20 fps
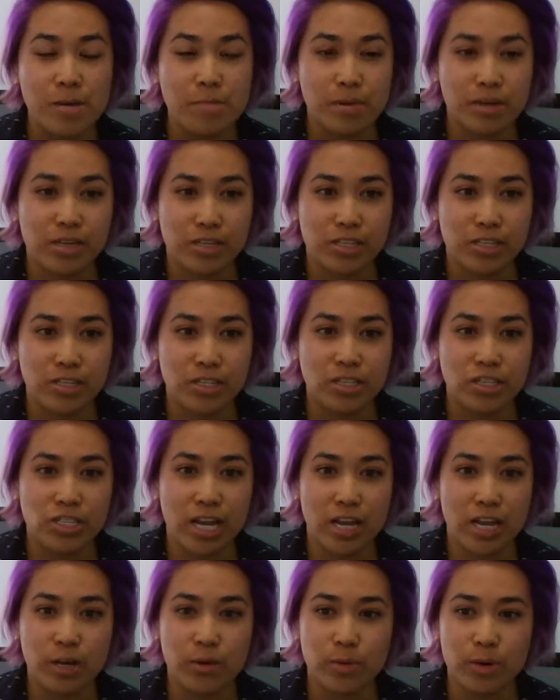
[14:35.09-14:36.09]
because
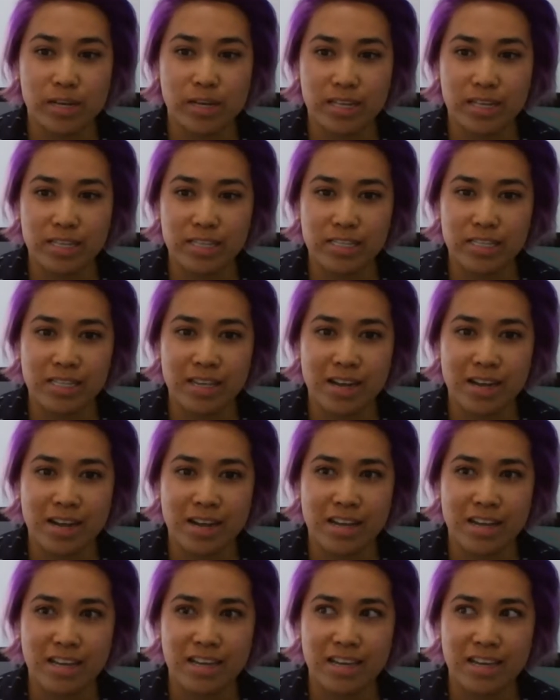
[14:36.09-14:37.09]
shadow work is
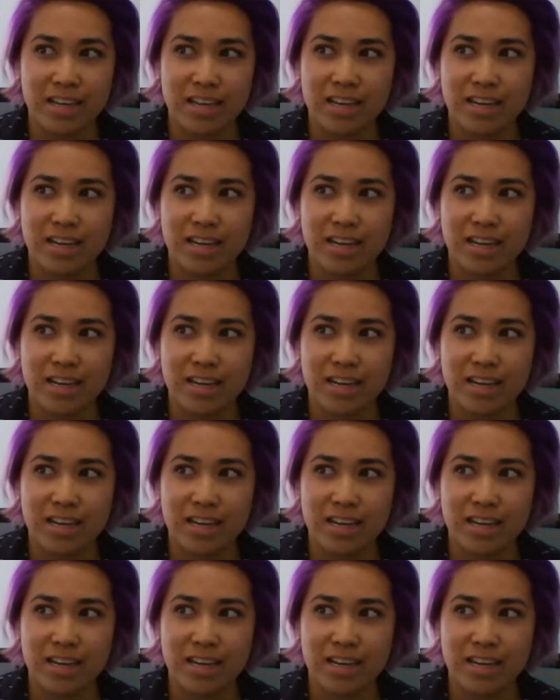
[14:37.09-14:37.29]
not